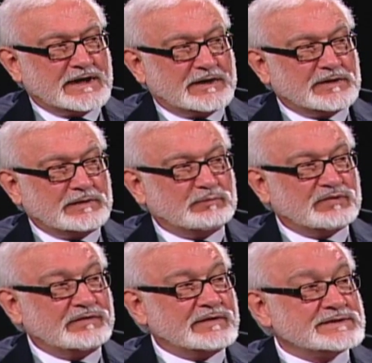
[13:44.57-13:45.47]
in the
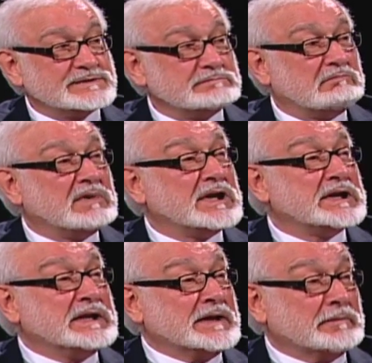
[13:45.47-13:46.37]
previous
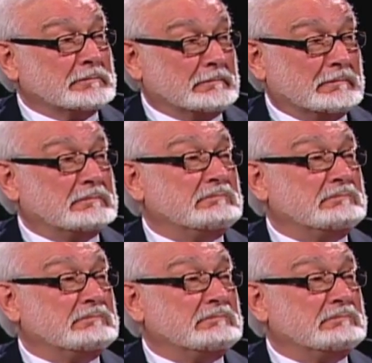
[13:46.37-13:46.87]
millennium.